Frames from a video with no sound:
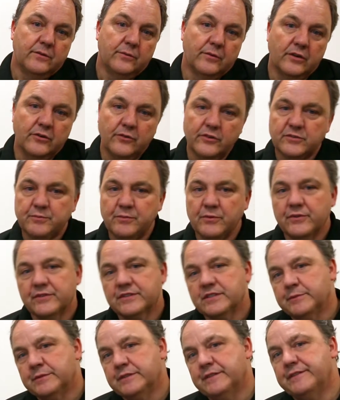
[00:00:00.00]
We're going to explore
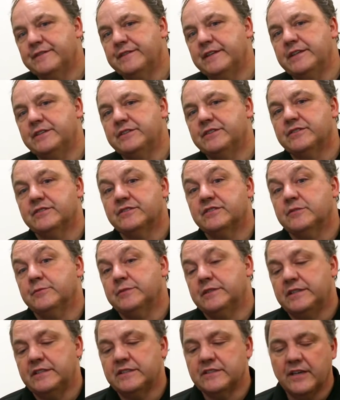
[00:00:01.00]
some of the features and some
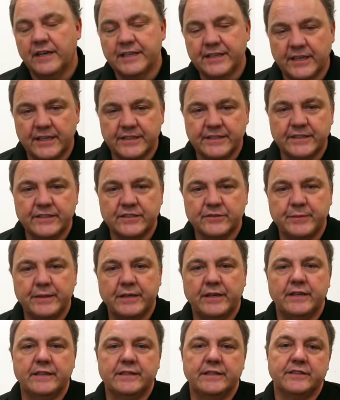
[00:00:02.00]
of the design ideas
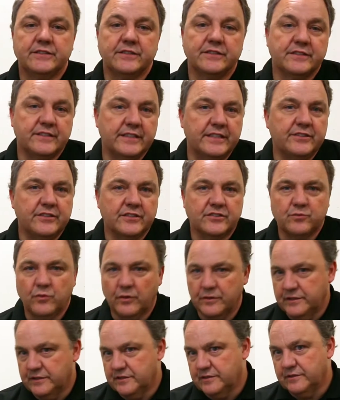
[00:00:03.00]
behind this and see just
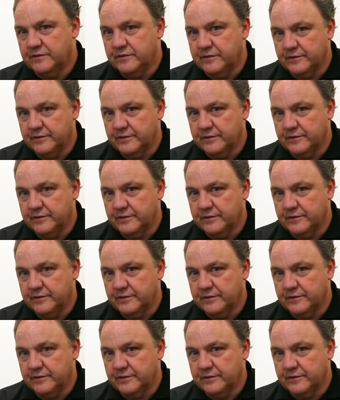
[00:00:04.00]
what this can